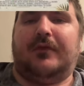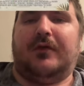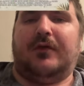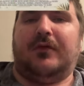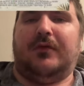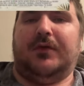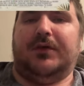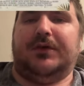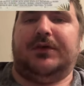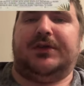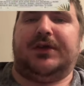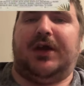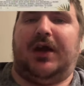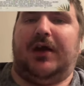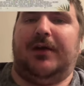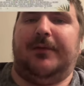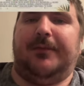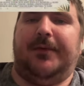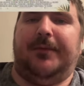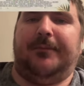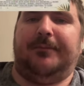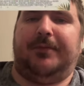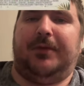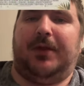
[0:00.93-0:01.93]

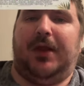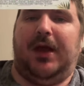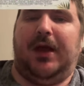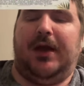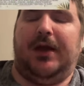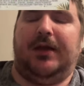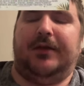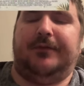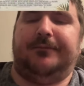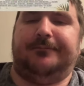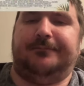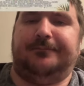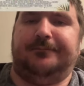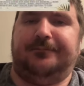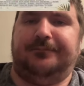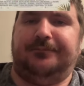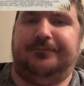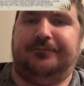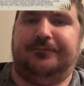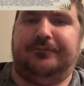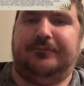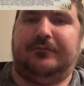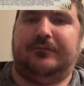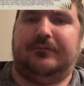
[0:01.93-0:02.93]
Retirement Plan.
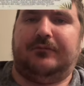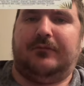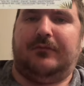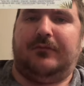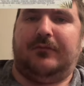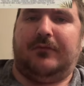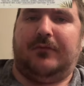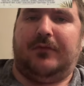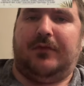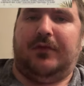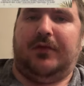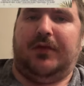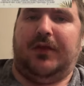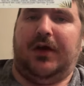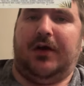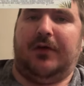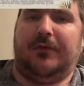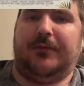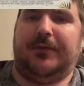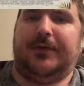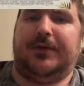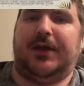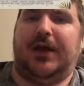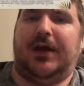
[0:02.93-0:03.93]
The
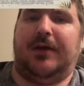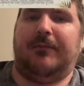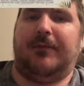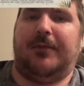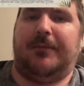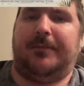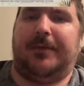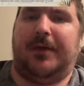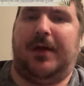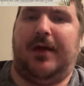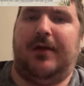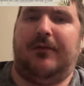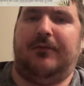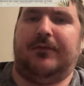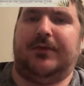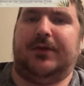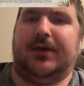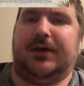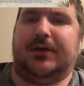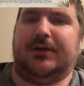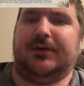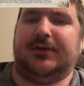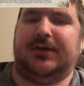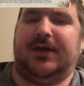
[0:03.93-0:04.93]
Retirement Plan with
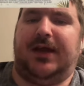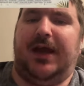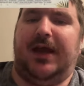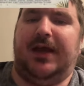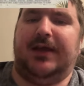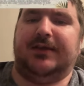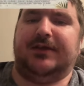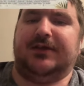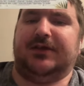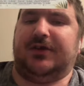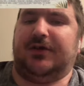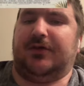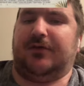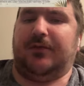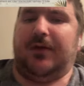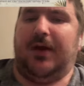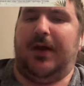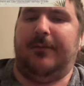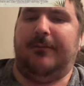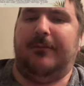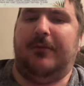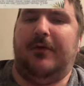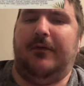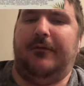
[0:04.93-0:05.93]
Nicolas Cage is a
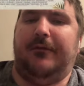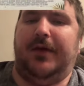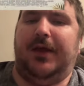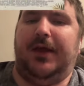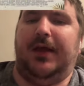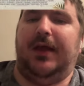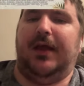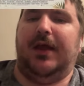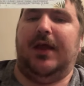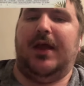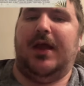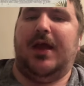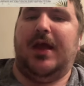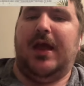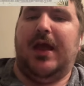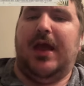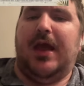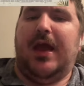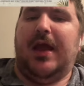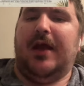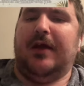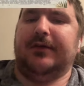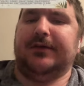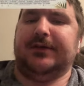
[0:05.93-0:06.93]
great movie.
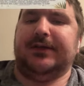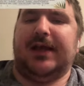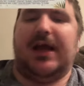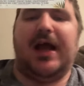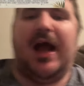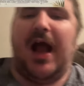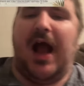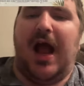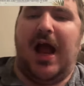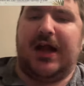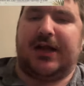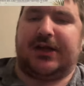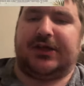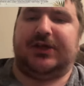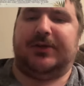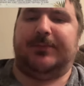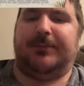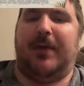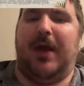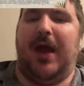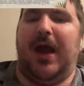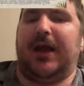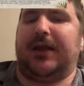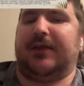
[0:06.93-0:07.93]
It was
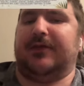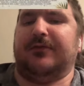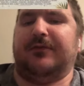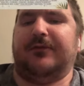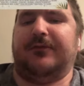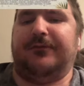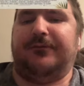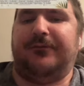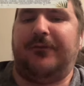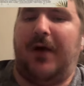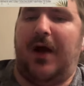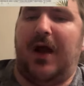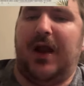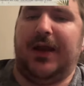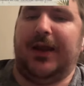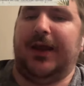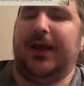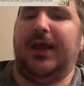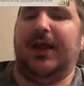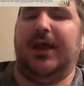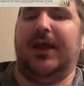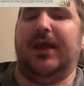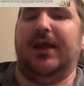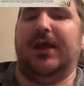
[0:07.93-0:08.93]
action-packed. It was
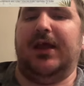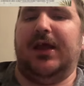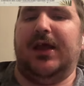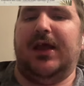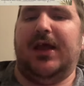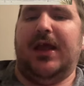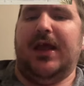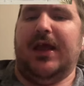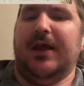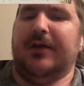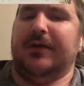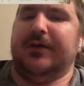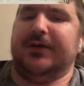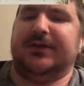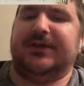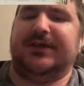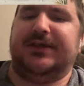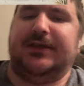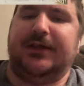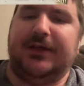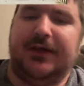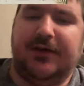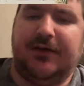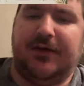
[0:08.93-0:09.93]
funny. It was
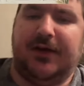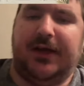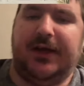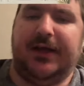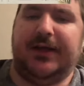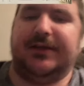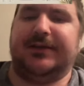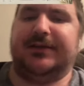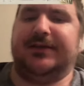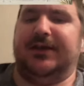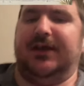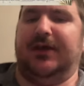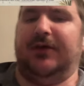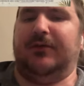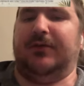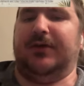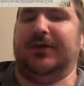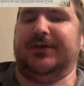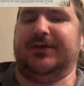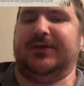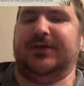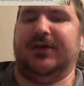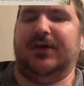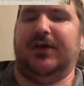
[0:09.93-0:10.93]
serious. It
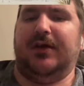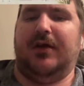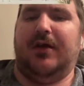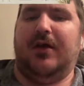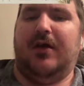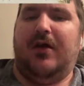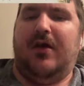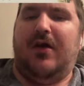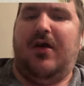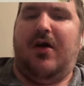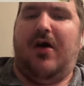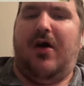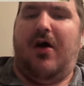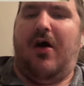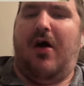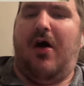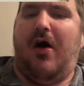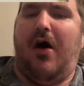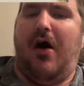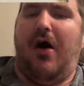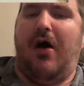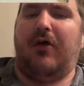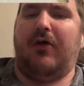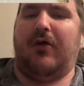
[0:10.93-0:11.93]
was
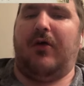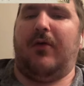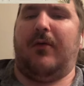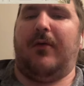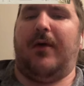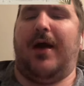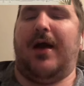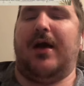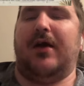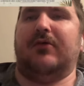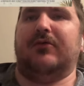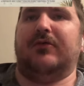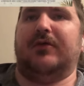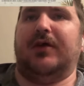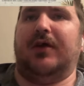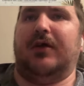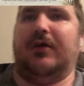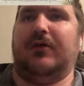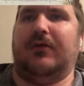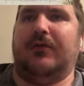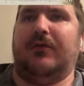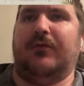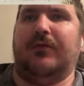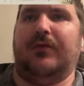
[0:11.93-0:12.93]
all-around
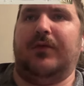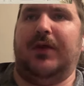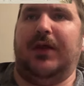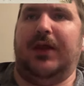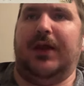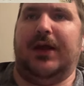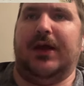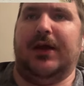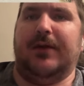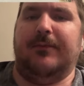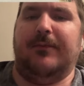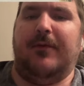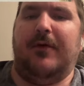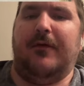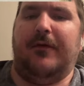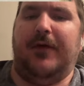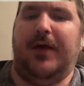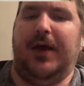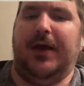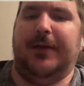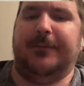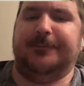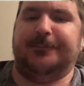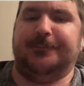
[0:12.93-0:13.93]
really good
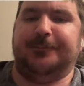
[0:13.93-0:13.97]
movie.